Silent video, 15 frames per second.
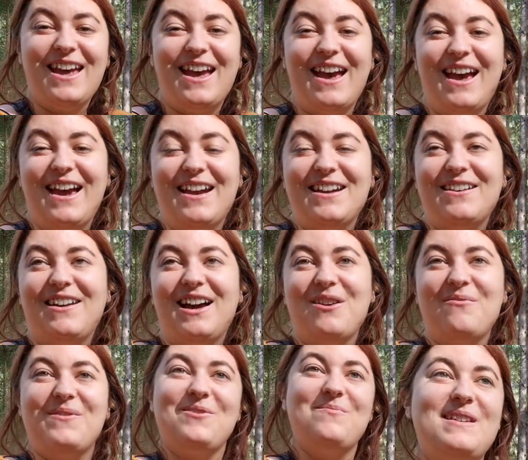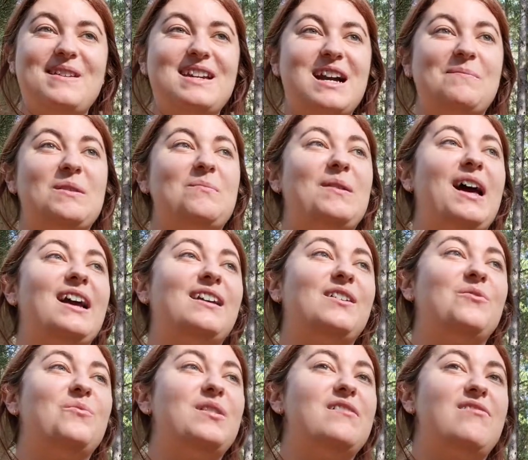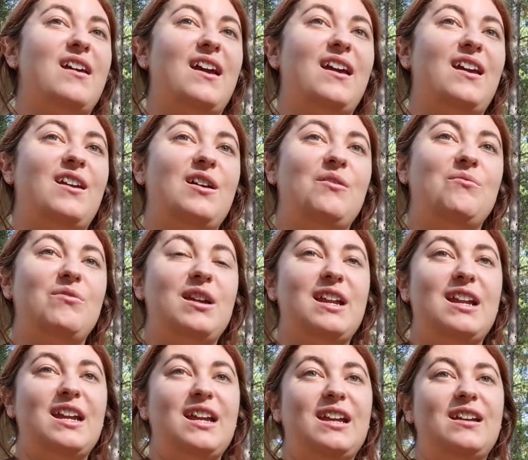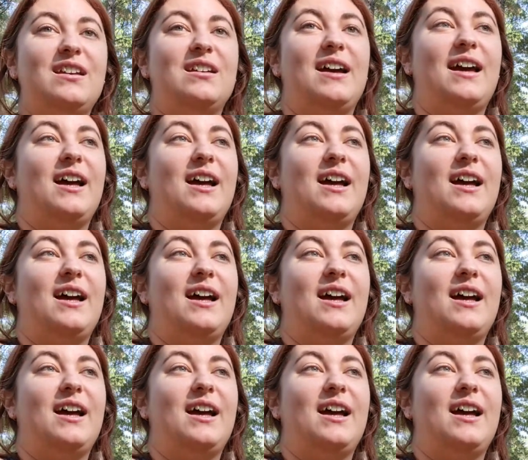and I will coming back with a reading